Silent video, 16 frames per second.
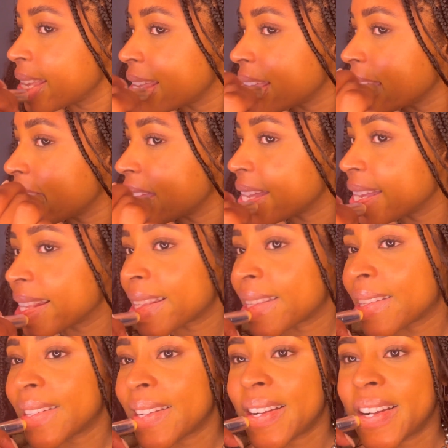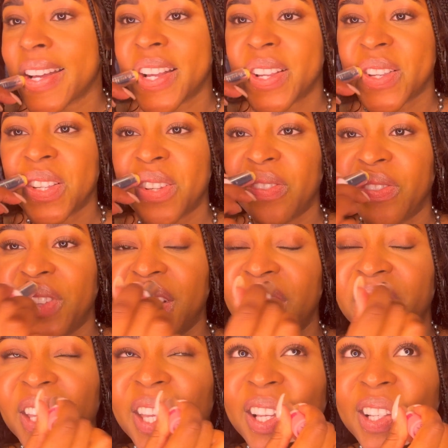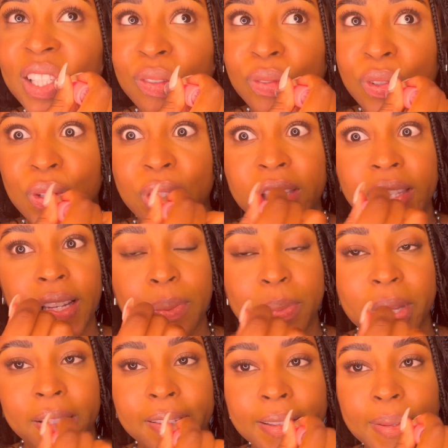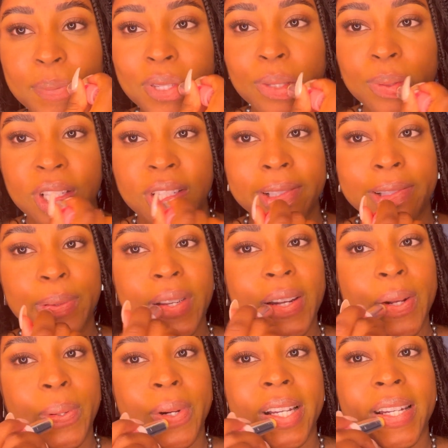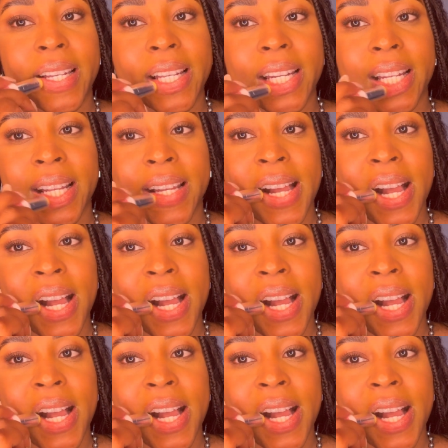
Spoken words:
Yeah, so now I actually feel it exfoliating my lips, which is what I wanted.